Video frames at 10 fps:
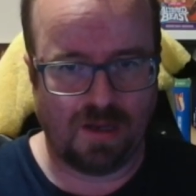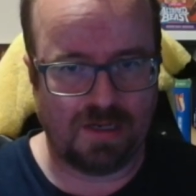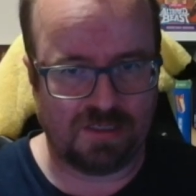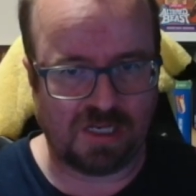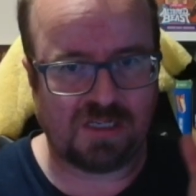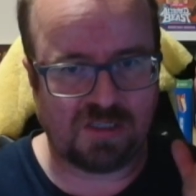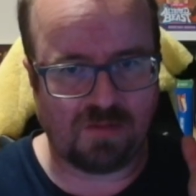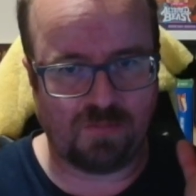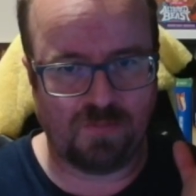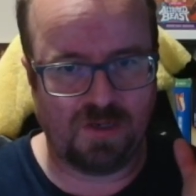and it takes
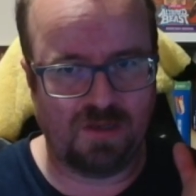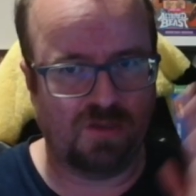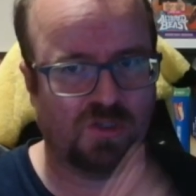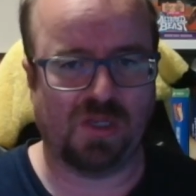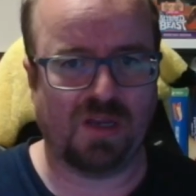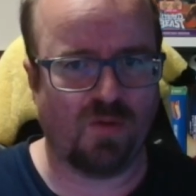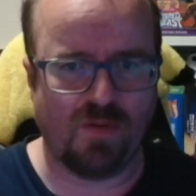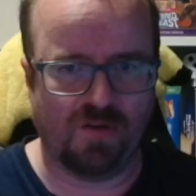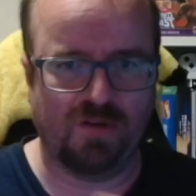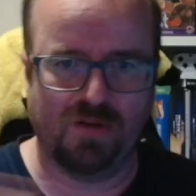up the
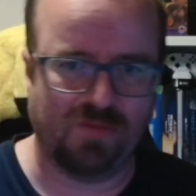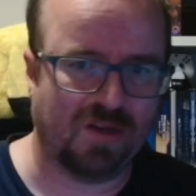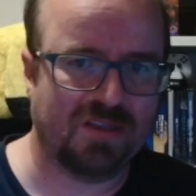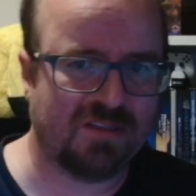equivalent of like